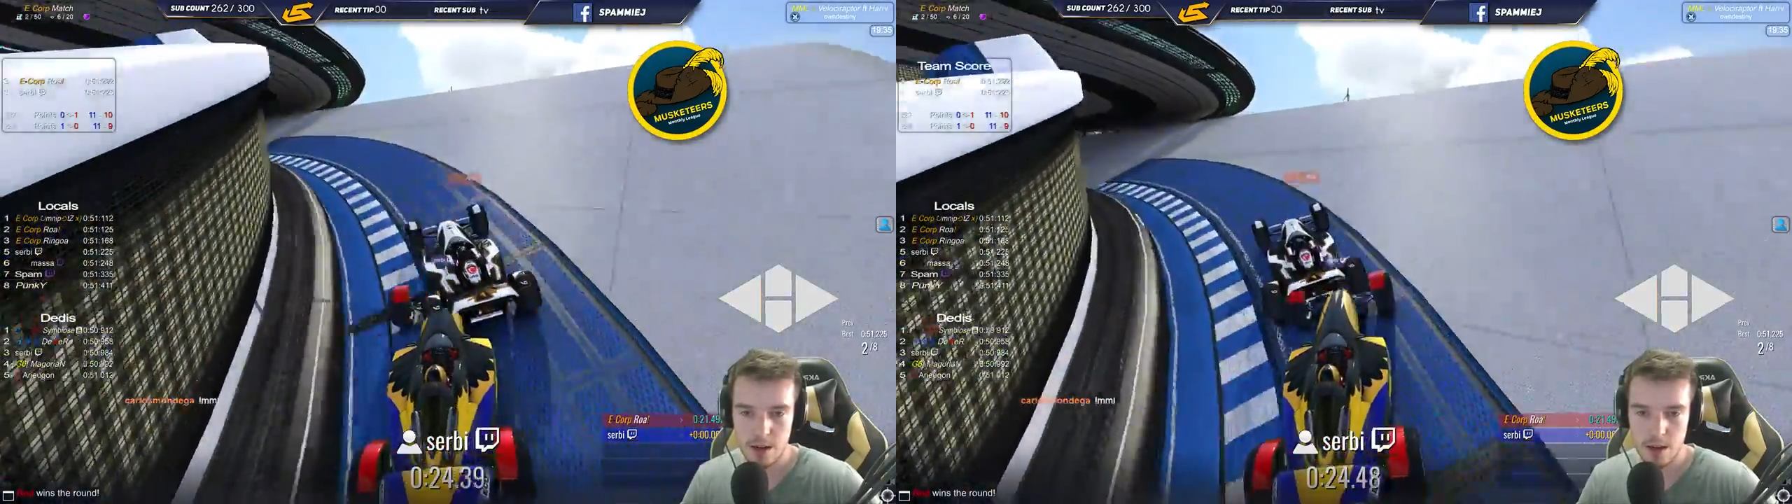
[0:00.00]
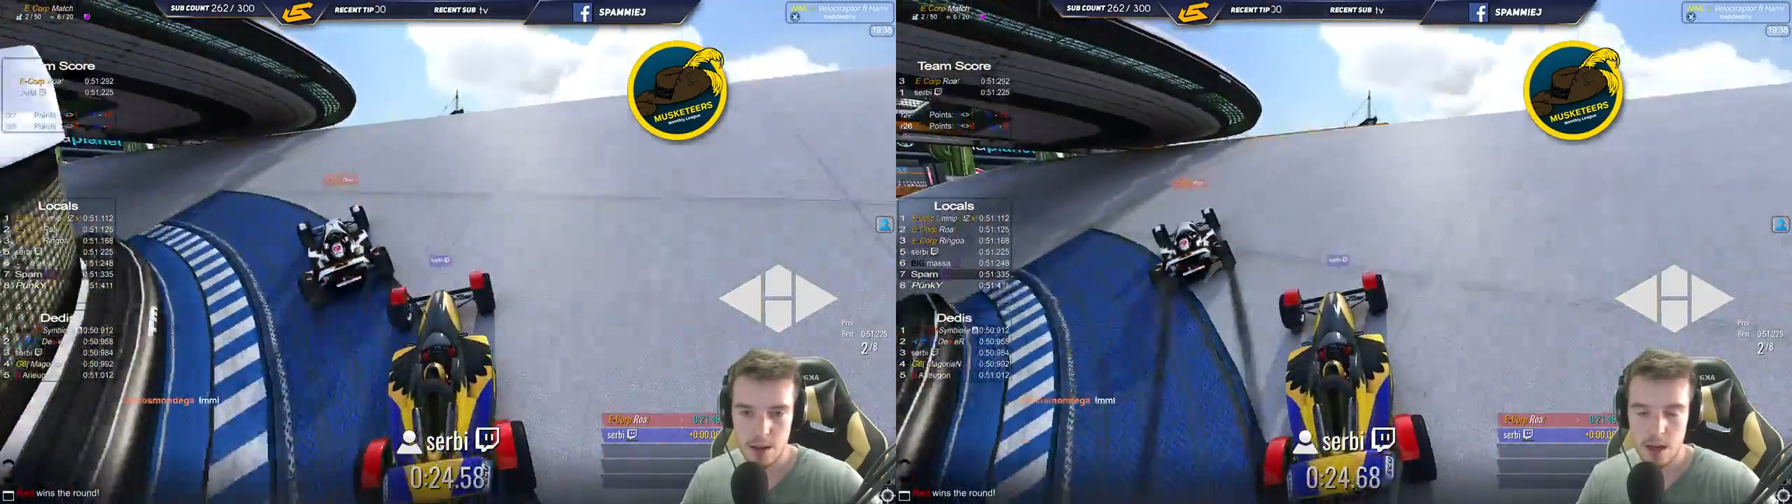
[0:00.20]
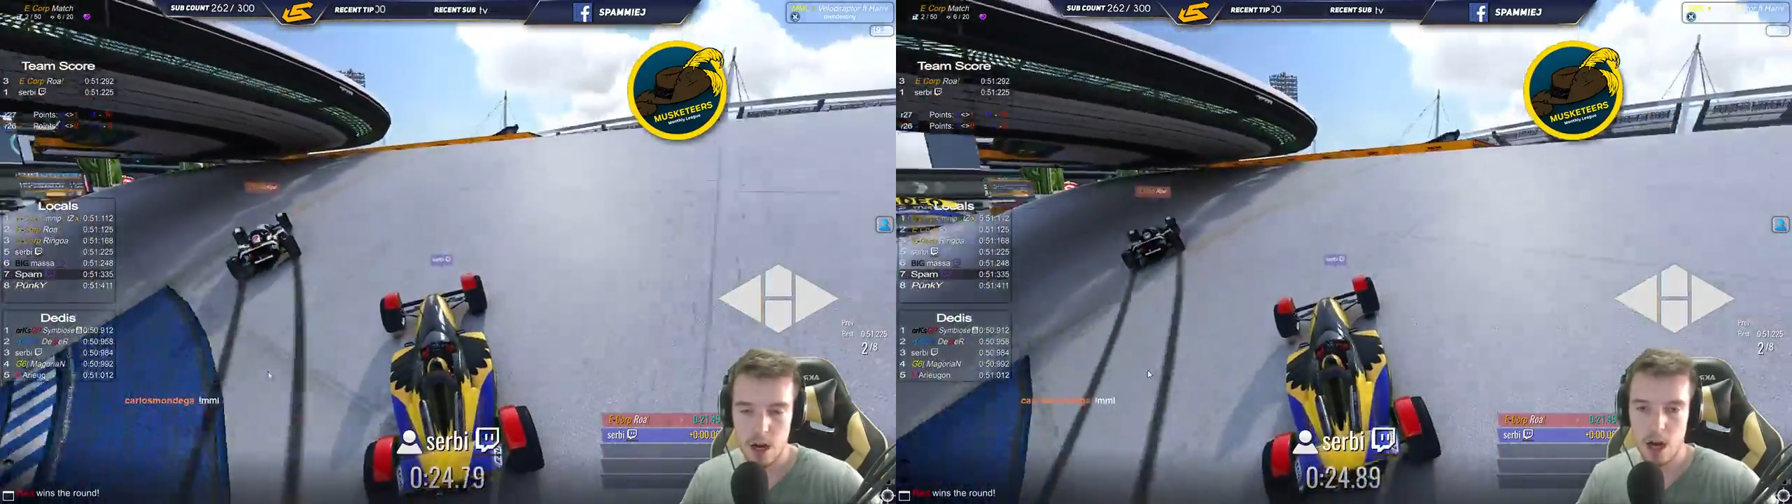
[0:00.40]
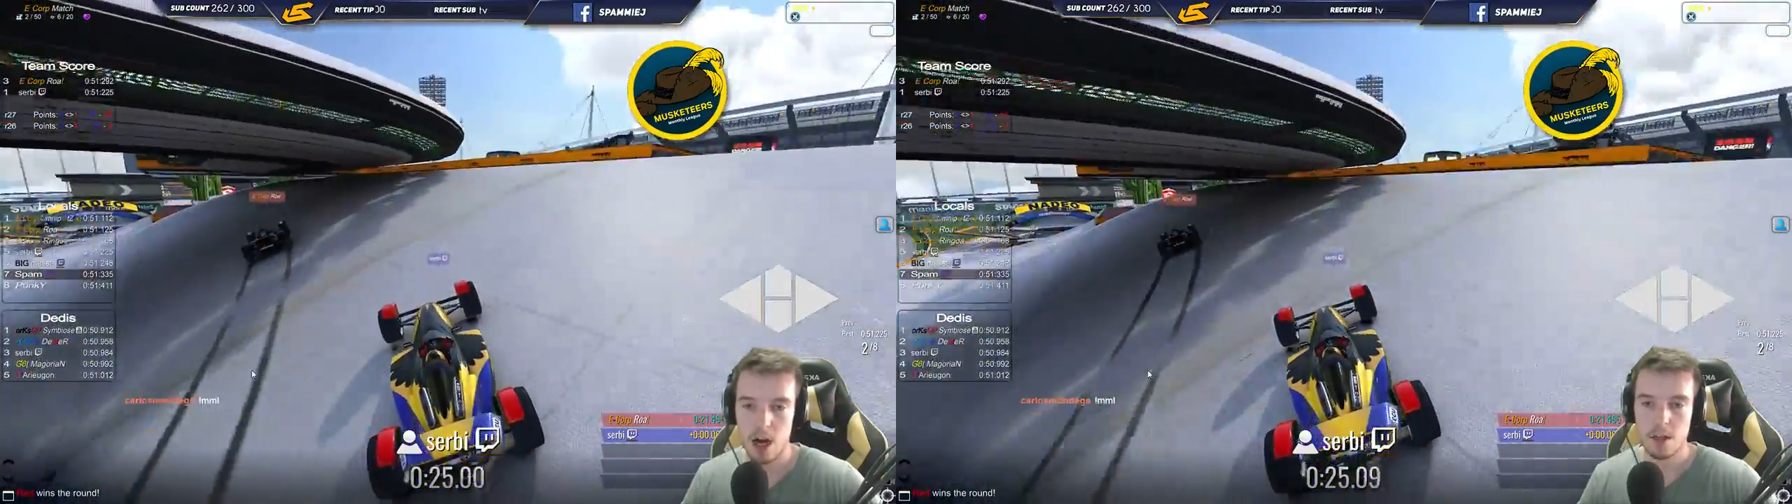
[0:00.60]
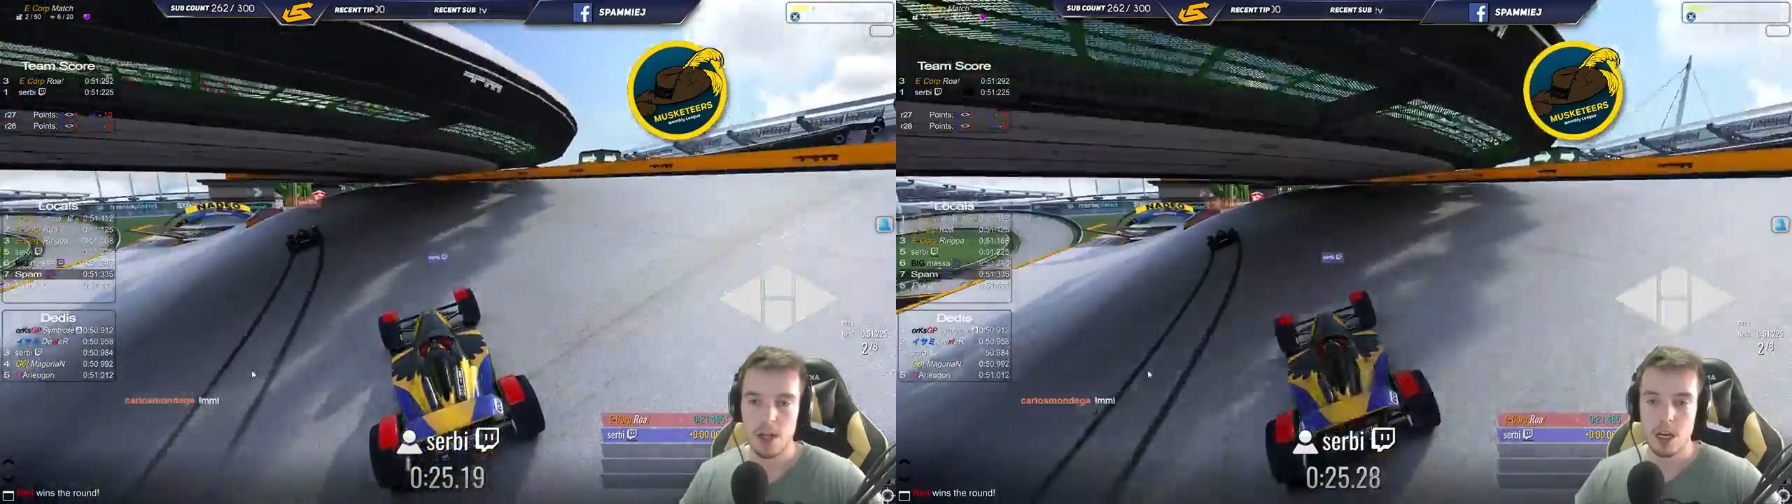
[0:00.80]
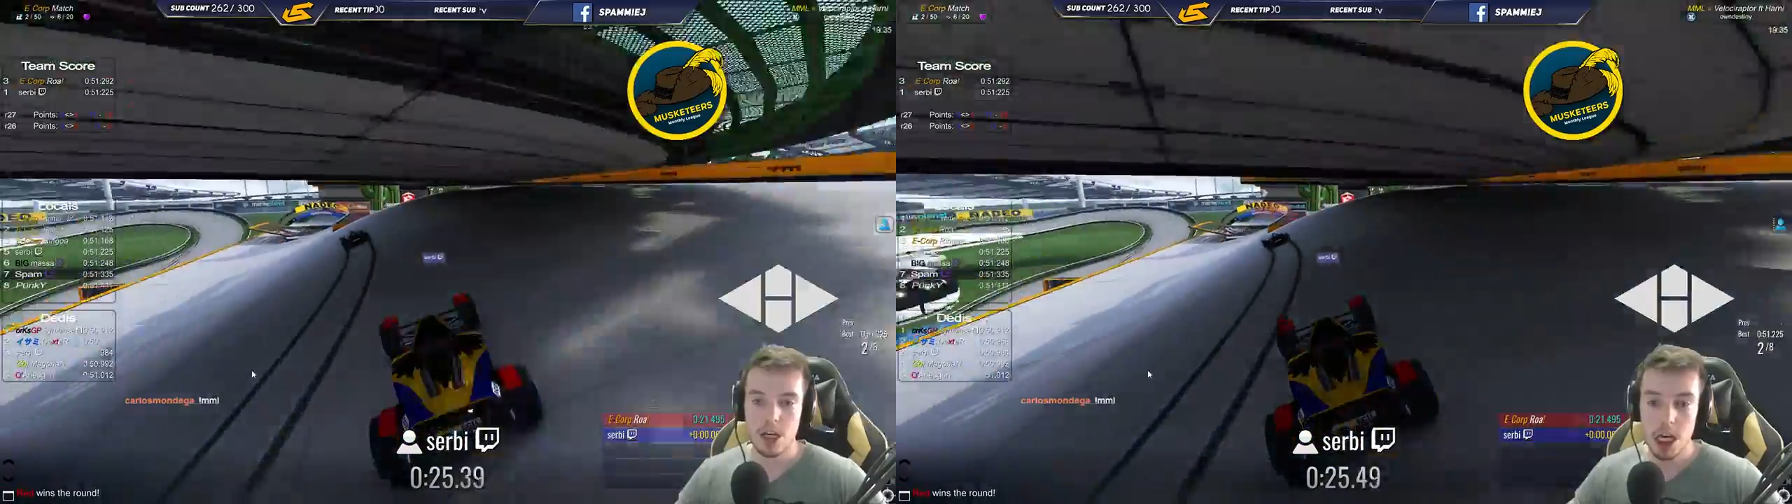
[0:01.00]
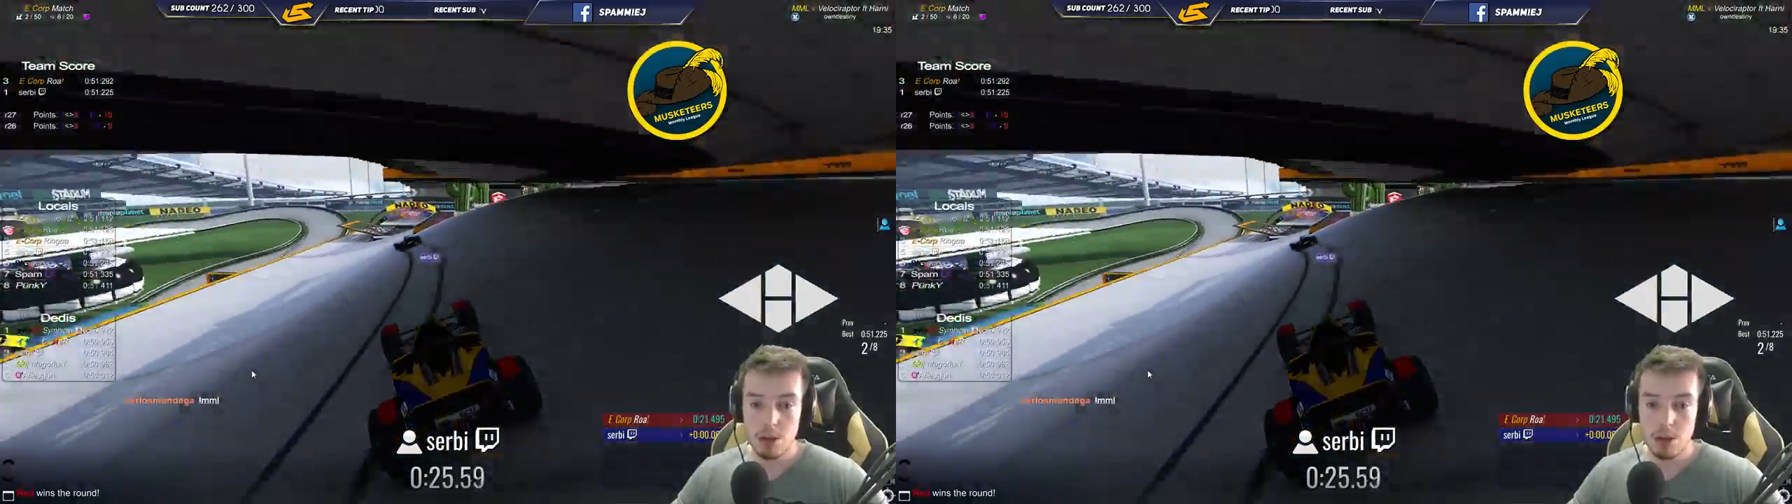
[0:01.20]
Oh. He